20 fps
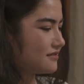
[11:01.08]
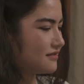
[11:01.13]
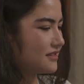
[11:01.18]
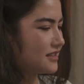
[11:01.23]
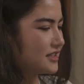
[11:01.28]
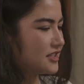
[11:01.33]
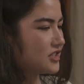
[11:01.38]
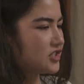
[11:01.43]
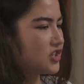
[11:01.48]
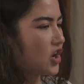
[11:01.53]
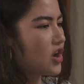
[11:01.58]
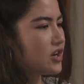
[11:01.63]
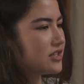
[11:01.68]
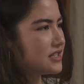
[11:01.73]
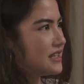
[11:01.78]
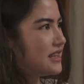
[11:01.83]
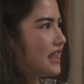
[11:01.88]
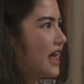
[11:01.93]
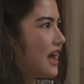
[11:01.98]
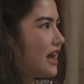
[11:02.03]
stars
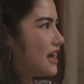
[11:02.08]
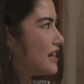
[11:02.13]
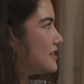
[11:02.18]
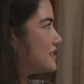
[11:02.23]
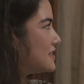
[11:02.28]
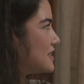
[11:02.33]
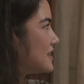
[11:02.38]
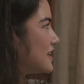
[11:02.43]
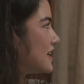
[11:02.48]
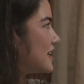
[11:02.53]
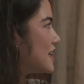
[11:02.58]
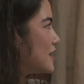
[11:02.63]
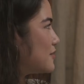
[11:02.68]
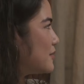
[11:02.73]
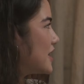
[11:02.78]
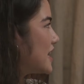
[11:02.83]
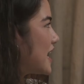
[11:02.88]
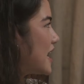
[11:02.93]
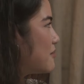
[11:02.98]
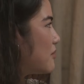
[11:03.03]
aligned and like it
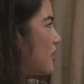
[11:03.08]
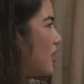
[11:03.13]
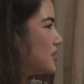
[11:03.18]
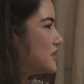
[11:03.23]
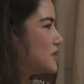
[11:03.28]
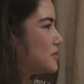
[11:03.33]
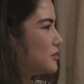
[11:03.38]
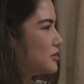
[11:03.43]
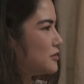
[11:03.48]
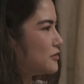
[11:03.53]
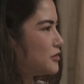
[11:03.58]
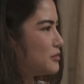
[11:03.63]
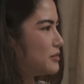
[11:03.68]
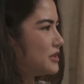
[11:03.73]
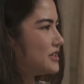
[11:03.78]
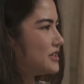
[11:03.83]
became possible for me